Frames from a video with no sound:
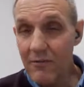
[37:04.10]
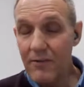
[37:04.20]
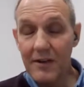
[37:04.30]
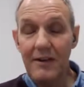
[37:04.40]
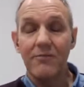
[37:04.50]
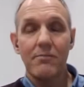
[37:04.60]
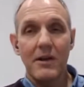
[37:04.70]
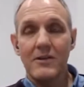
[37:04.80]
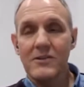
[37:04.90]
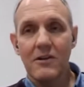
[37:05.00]
in fact, even
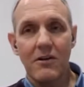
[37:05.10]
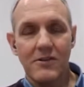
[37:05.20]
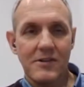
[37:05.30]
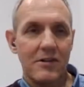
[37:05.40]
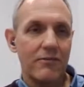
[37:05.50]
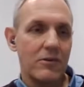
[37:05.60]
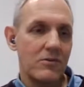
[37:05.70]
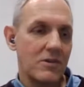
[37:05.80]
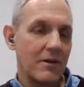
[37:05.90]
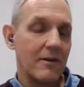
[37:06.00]
billions of dollars in the
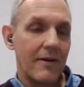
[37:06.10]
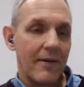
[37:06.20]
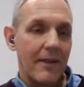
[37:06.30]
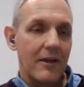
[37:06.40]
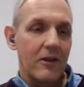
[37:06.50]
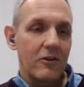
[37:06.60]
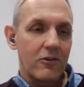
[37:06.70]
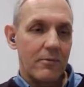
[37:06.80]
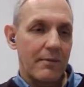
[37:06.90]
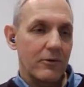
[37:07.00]
future
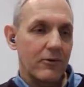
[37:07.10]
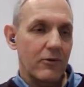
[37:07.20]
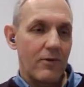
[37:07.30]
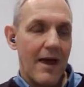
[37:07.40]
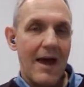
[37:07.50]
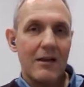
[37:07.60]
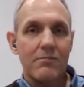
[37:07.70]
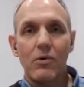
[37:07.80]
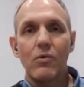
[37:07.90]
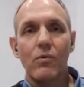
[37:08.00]
to be able to
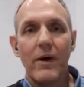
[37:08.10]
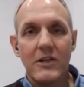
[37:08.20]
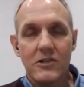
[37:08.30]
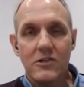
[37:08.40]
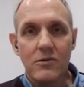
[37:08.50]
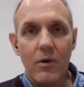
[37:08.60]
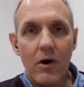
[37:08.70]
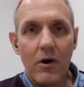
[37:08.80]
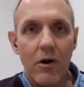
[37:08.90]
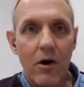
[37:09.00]
add more waste to
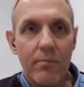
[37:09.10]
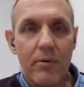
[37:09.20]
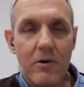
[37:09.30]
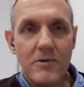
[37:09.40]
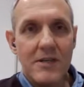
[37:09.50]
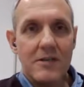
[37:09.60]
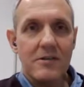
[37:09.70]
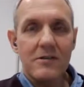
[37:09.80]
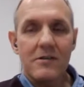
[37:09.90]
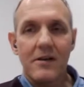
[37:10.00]
our
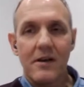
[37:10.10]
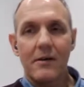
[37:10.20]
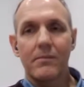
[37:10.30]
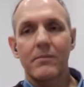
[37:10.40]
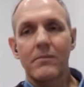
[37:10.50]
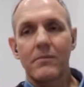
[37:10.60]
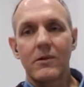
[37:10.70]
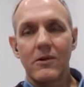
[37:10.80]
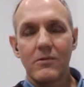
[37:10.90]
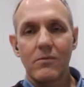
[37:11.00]
process,
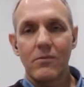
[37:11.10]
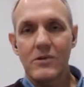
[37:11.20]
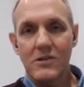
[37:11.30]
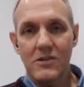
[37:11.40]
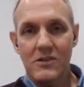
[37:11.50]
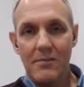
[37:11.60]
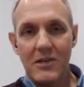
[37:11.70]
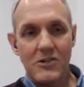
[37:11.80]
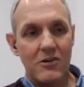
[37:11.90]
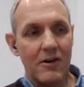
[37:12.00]
which, as I
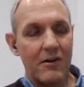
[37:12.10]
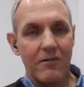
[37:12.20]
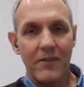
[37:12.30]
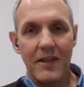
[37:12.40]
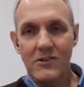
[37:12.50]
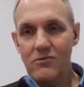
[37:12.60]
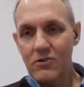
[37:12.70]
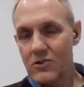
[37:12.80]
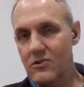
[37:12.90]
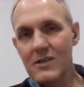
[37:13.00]
mentioned earlier, that's
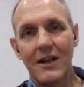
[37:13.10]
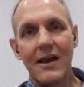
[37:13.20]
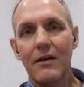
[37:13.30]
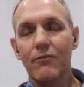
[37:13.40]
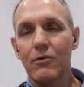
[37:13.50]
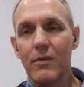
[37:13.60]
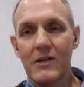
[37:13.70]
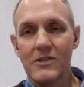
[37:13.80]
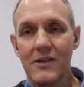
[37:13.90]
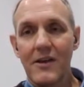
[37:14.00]
reducing landfill
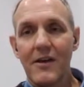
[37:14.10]
waste.